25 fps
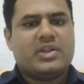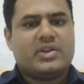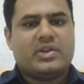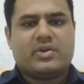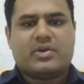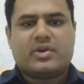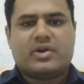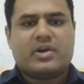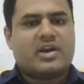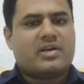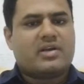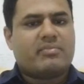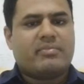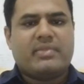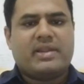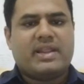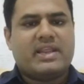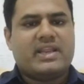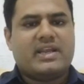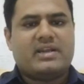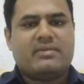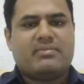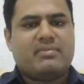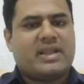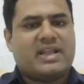You cannot
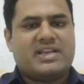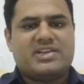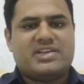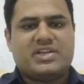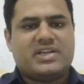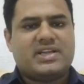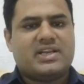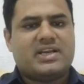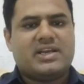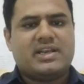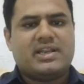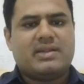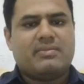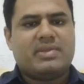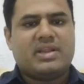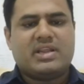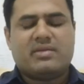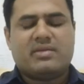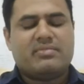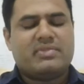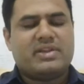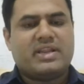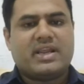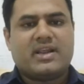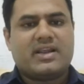make it magically
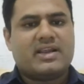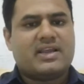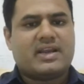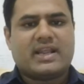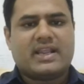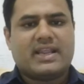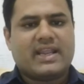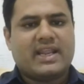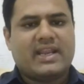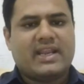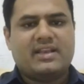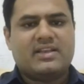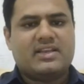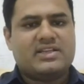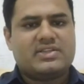become younger again.